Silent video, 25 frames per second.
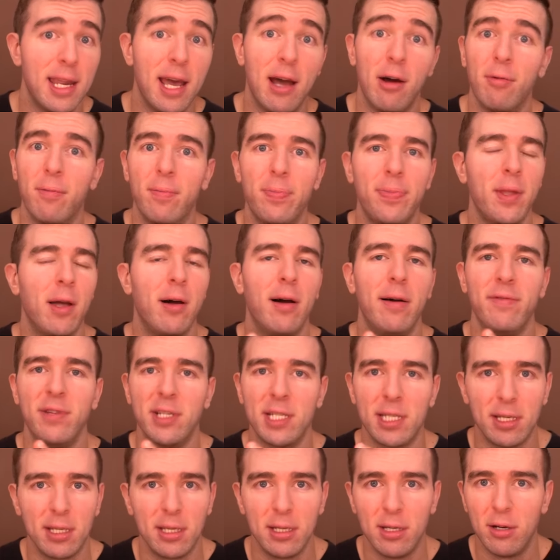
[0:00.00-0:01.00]
Now,
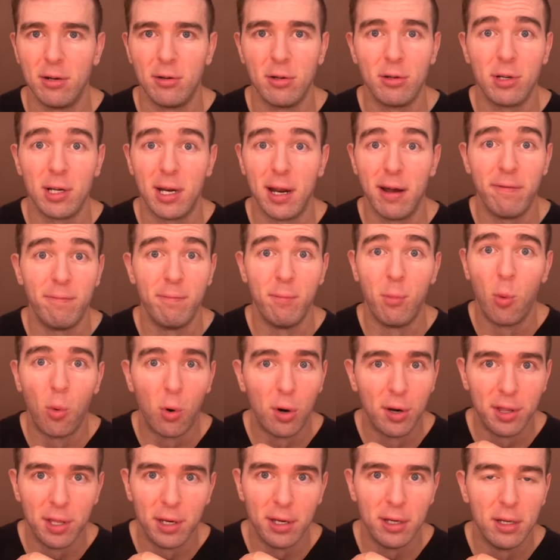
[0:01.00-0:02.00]
obviously, you know, you could have
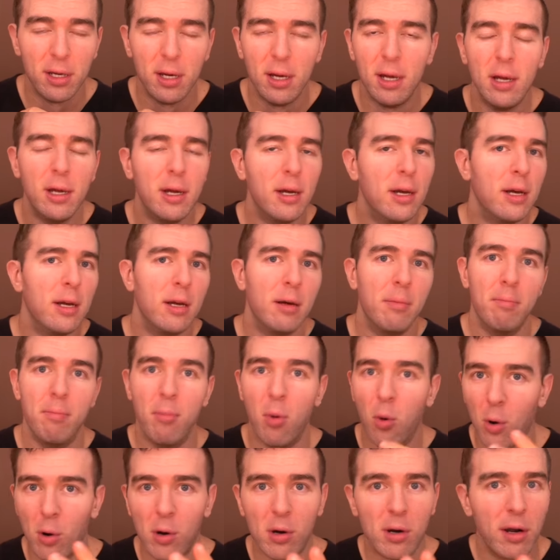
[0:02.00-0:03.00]

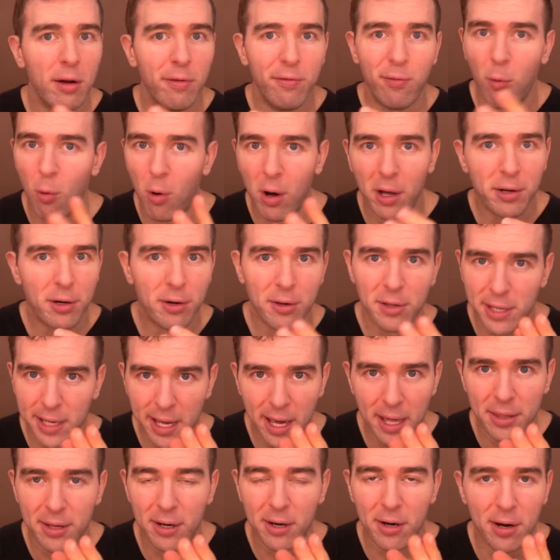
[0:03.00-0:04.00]
more of one or
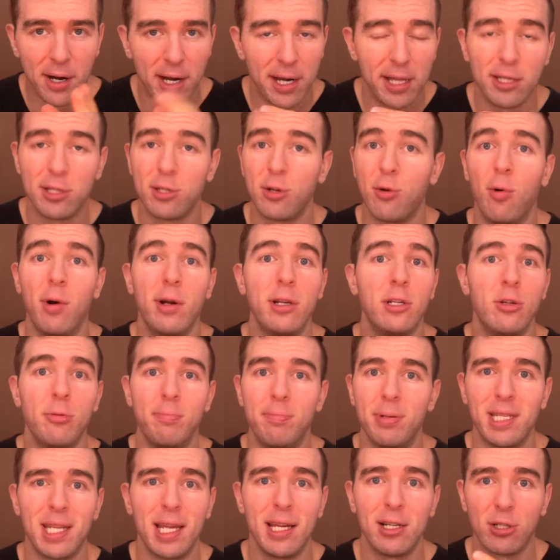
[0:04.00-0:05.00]
the other, and it's going
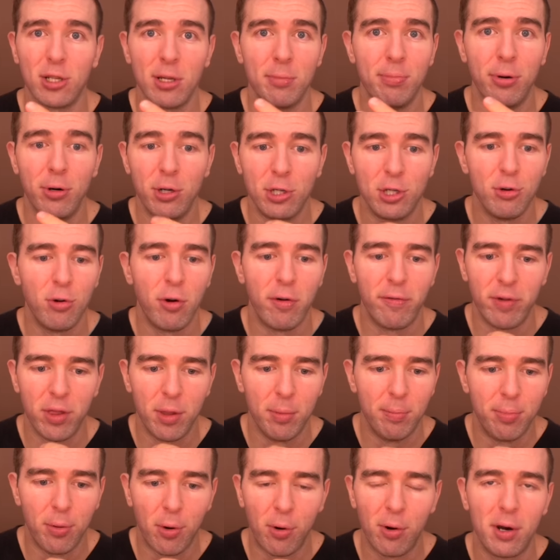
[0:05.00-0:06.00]
to potentially push you over
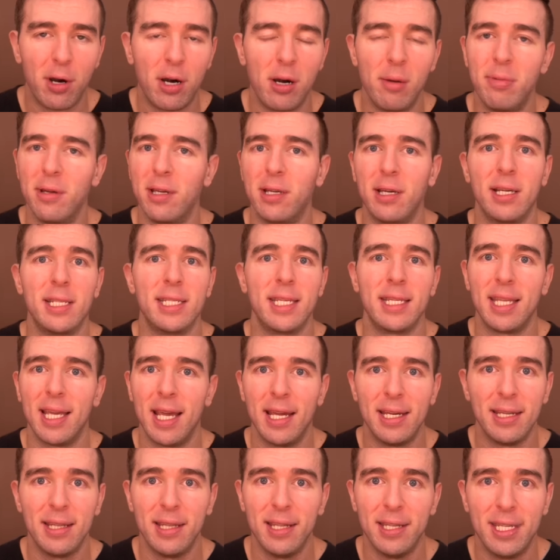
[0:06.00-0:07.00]
the border because at
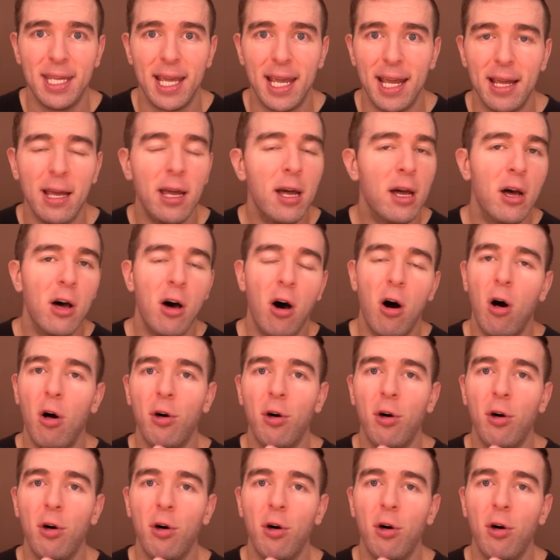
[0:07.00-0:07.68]
the end of the day,